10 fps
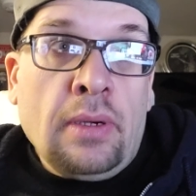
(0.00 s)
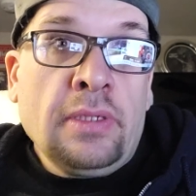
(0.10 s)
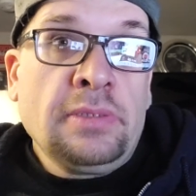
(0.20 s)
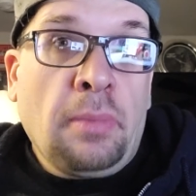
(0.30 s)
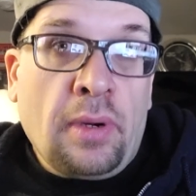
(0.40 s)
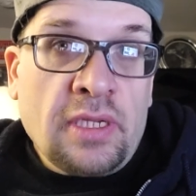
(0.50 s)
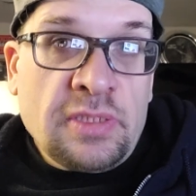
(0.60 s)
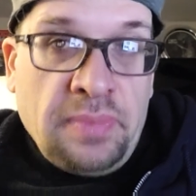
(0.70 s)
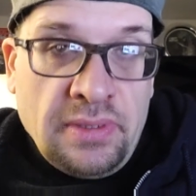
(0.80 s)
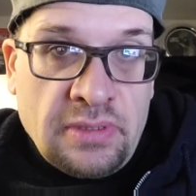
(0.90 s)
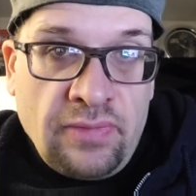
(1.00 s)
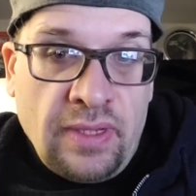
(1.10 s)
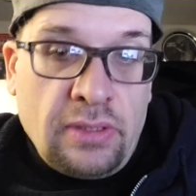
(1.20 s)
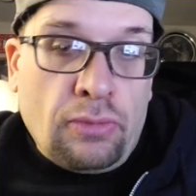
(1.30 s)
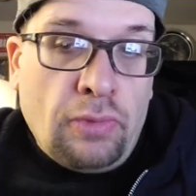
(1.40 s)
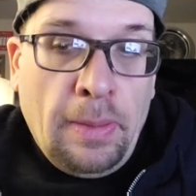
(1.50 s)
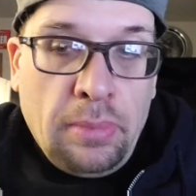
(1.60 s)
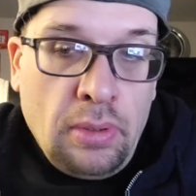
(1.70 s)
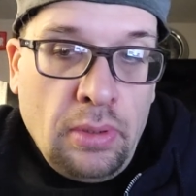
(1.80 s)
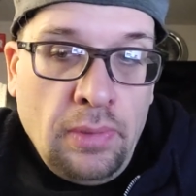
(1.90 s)
is more expensive, like the
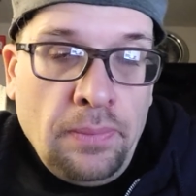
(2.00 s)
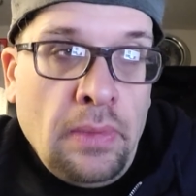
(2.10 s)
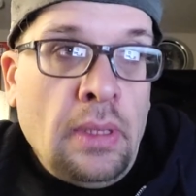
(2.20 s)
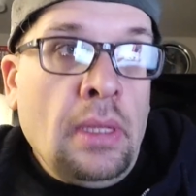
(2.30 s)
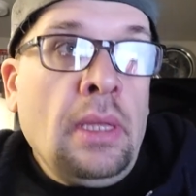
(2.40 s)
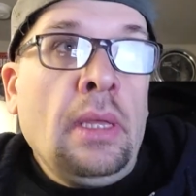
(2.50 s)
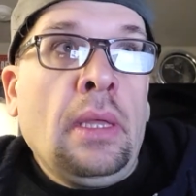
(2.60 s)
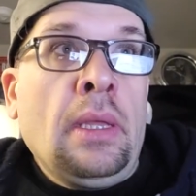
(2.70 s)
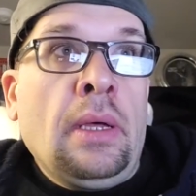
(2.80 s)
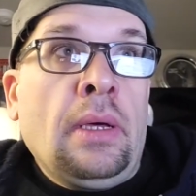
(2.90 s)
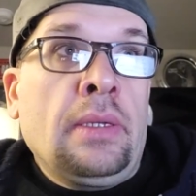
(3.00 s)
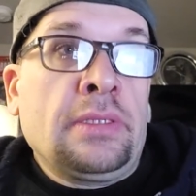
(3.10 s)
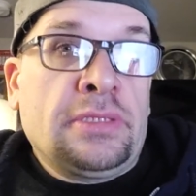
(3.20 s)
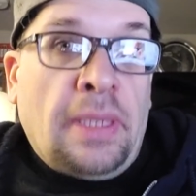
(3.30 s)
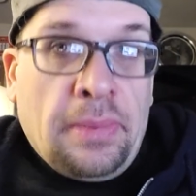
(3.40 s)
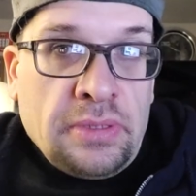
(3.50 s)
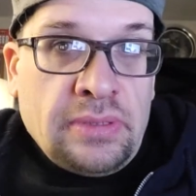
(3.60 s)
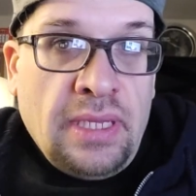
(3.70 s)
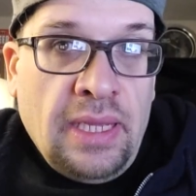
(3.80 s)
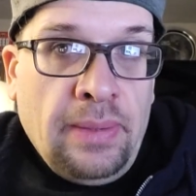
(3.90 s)
Rumble,
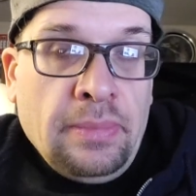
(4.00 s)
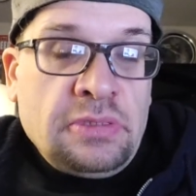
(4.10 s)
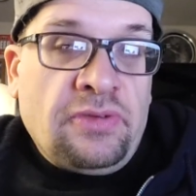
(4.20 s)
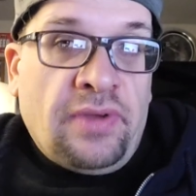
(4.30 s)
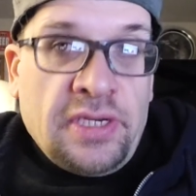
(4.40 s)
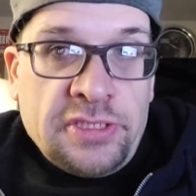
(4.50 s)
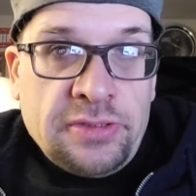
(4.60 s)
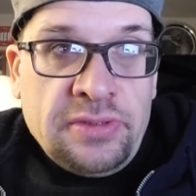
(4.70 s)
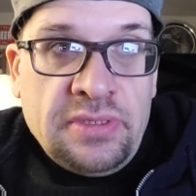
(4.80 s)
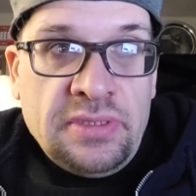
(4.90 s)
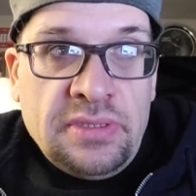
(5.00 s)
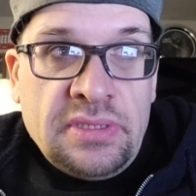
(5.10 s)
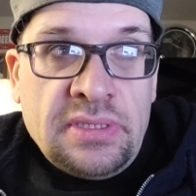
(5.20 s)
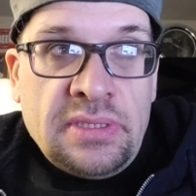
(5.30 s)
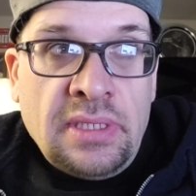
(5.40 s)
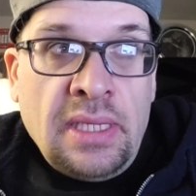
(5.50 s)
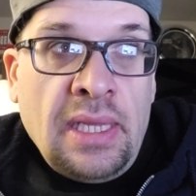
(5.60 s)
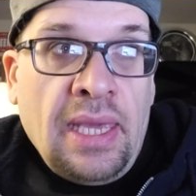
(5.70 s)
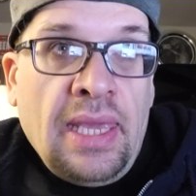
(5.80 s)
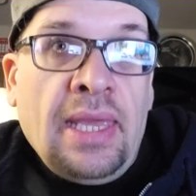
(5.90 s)
SummerSlam, Survivor Series,
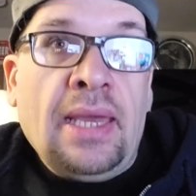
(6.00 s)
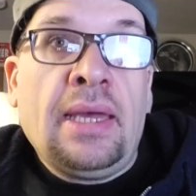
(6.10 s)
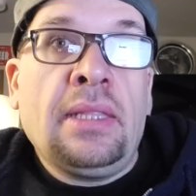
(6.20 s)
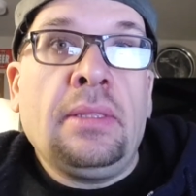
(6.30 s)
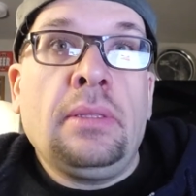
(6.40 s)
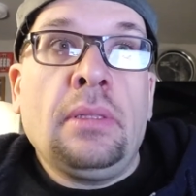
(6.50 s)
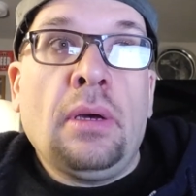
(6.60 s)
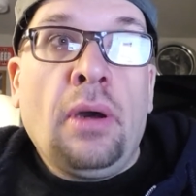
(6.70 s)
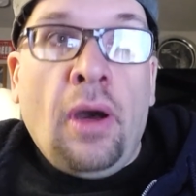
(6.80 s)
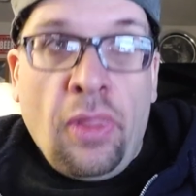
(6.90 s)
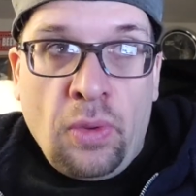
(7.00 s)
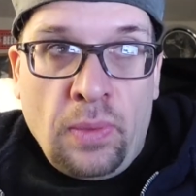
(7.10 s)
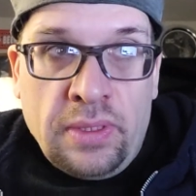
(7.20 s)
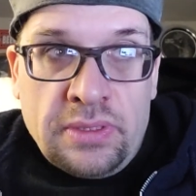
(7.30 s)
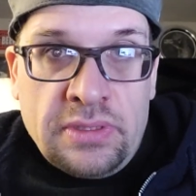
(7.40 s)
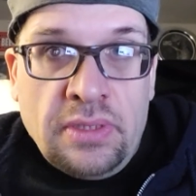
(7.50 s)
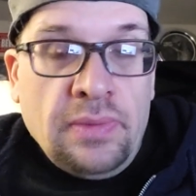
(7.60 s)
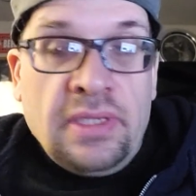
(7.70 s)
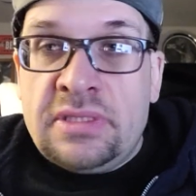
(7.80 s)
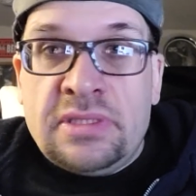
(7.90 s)
and other ones. You
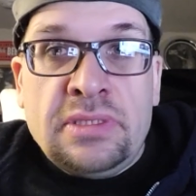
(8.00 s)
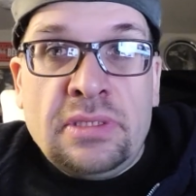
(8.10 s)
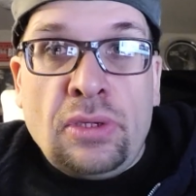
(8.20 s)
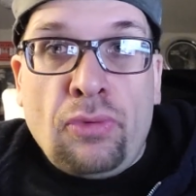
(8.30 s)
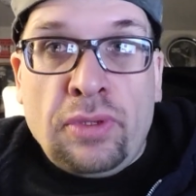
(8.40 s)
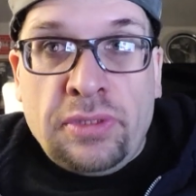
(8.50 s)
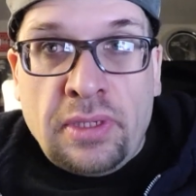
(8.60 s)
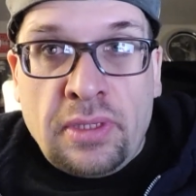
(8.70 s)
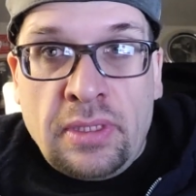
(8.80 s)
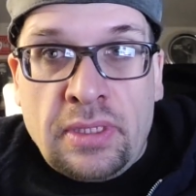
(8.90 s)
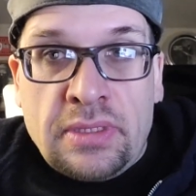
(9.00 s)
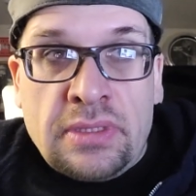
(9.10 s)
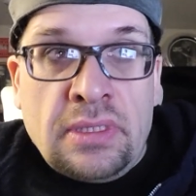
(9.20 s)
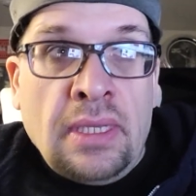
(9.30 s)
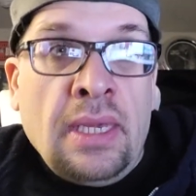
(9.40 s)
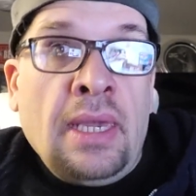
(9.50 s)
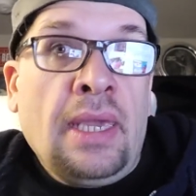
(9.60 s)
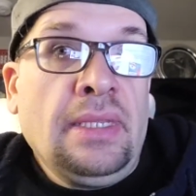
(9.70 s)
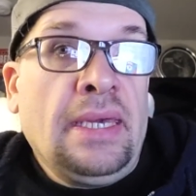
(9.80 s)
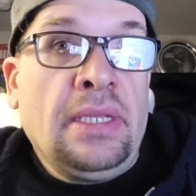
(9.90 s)
know, it's ridiculous,
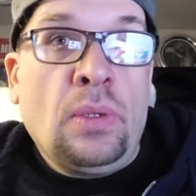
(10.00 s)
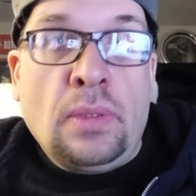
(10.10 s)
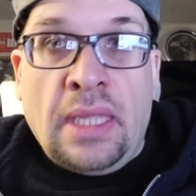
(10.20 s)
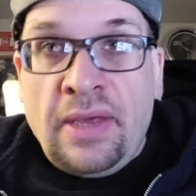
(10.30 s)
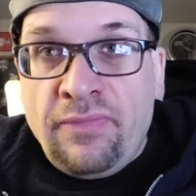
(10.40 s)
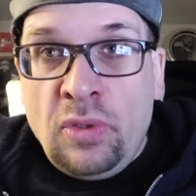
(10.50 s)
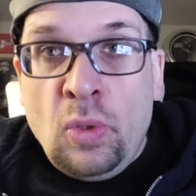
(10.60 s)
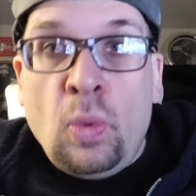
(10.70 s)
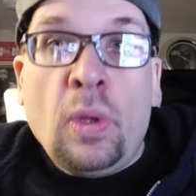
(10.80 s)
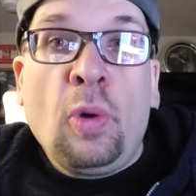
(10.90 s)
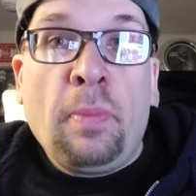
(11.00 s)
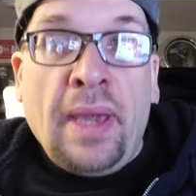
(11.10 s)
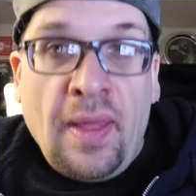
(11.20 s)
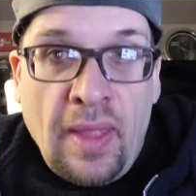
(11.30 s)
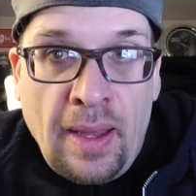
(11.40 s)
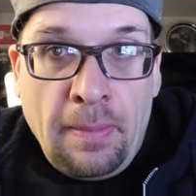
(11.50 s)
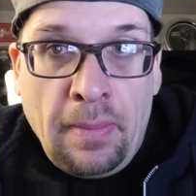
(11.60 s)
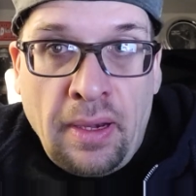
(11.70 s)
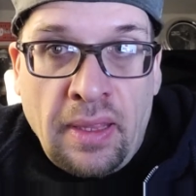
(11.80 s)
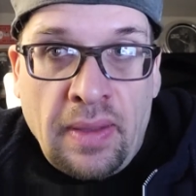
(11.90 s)
and I know a lot of you will pay that
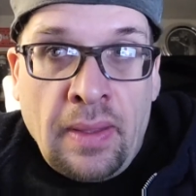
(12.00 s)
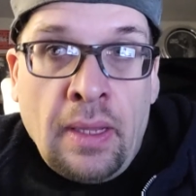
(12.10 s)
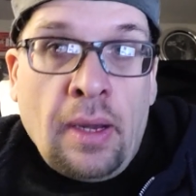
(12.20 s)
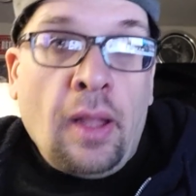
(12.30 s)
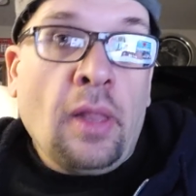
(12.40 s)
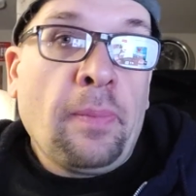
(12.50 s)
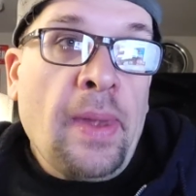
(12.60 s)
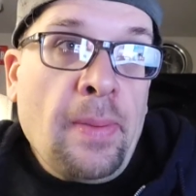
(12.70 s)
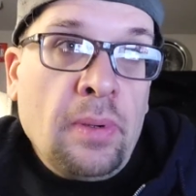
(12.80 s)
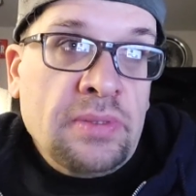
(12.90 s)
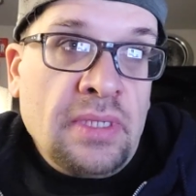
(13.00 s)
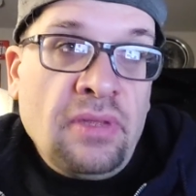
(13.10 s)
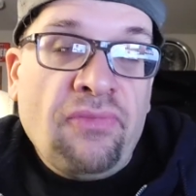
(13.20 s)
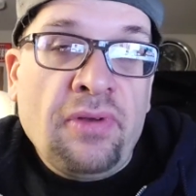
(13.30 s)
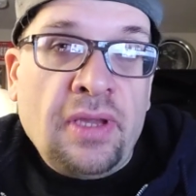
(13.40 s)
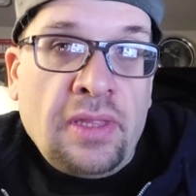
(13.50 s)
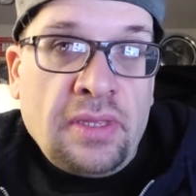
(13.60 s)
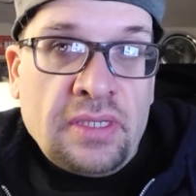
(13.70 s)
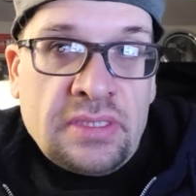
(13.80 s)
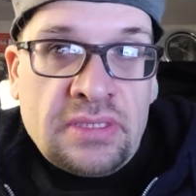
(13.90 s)
money. Other people said, "Forget
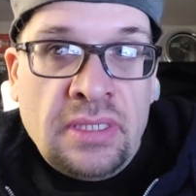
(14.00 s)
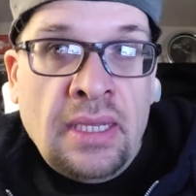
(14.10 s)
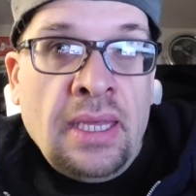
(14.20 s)
this.